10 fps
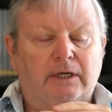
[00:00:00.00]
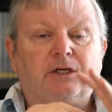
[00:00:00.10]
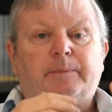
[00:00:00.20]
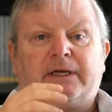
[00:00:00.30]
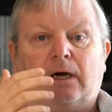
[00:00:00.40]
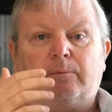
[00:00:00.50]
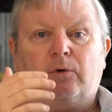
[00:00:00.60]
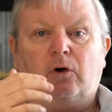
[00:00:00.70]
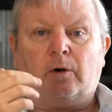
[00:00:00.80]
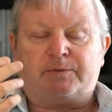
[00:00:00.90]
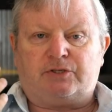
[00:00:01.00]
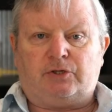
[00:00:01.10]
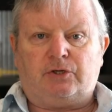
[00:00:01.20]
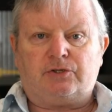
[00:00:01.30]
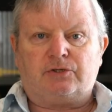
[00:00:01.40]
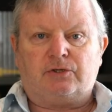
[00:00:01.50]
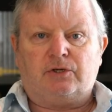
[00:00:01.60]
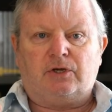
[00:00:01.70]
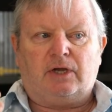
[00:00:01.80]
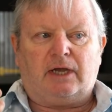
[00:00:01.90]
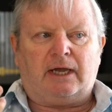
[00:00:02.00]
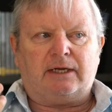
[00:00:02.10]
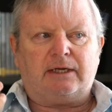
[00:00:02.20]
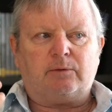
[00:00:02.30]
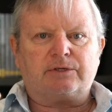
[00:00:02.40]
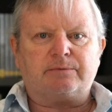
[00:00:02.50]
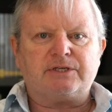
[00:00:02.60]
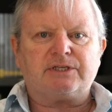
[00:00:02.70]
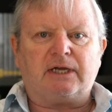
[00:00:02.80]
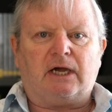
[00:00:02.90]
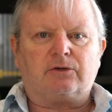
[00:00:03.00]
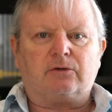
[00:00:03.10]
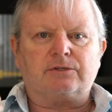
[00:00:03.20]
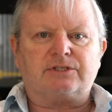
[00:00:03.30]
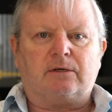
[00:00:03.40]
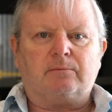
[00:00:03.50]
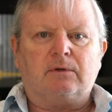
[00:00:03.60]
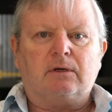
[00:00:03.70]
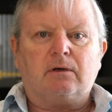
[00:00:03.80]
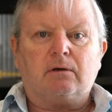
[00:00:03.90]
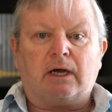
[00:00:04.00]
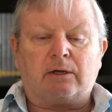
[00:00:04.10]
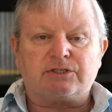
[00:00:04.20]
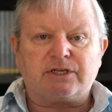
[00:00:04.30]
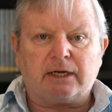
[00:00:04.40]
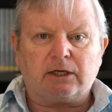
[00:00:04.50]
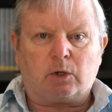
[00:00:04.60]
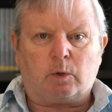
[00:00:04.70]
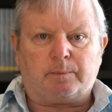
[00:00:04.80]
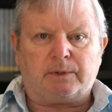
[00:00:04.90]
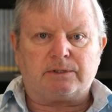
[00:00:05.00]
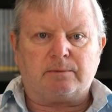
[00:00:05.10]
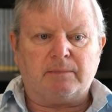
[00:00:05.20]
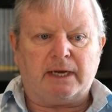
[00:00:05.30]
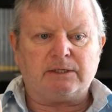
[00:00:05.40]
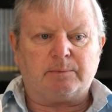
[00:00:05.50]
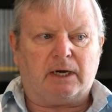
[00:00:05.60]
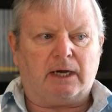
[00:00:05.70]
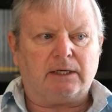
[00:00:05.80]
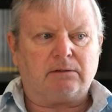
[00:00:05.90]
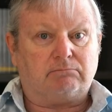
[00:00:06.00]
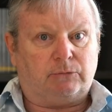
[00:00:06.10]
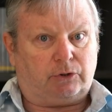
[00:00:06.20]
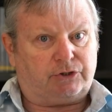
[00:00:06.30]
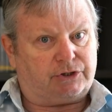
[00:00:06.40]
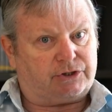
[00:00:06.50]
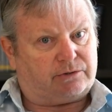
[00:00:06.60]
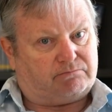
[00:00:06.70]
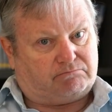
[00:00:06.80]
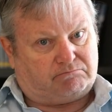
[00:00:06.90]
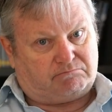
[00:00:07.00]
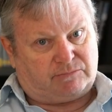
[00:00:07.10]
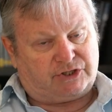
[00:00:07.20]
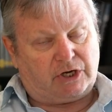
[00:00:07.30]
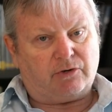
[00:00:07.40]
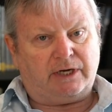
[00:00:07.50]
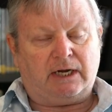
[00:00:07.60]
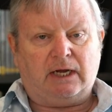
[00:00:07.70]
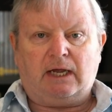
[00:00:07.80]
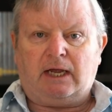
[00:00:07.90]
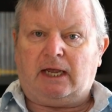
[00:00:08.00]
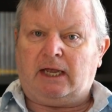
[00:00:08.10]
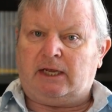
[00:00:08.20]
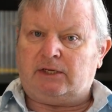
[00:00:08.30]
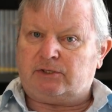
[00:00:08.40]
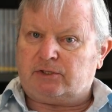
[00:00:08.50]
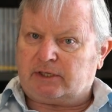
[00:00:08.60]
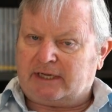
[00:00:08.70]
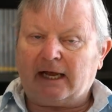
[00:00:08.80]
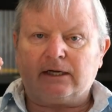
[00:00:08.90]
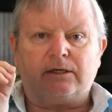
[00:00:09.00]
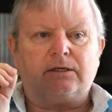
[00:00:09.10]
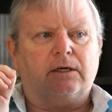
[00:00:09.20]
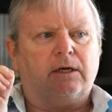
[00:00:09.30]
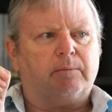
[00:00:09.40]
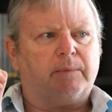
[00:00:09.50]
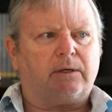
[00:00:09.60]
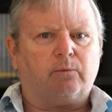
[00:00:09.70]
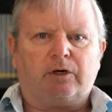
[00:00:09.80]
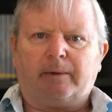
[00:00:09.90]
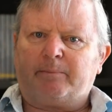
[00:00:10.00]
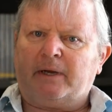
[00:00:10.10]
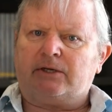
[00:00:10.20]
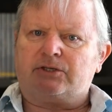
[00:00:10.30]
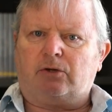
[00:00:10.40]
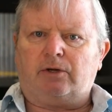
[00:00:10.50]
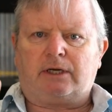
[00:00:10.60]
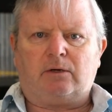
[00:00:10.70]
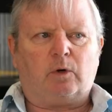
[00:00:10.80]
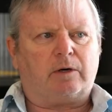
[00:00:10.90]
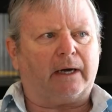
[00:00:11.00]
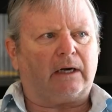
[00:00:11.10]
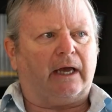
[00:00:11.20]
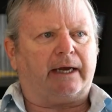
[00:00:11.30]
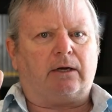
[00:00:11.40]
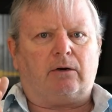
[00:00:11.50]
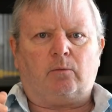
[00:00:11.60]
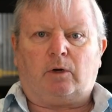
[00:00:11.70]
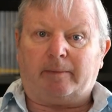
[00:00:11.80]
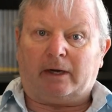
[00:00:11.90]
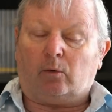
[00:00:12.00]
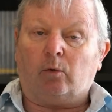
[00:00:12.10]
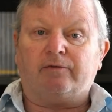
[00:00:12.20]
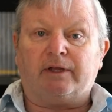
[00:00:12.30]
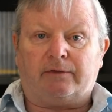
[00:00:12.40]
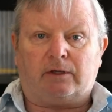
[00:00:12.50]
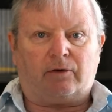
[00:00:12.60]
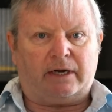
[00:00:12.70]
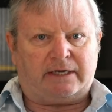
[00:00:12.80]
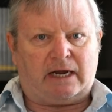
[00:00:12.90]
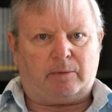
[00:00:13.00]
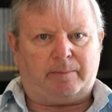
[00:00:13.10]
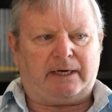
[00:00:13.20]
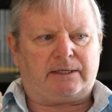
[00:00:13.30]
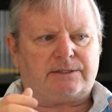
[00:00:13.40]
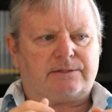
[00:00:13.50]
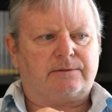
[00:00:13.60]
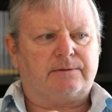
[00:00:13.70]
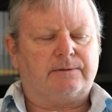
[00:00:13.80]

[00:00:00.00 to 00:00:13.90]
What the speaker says: it had become absurd, and he was missing out on some outstanding equipment made by not just Sony and Canon, but what about Panasonic, and what about Leica, and what about all of the other great camera makers?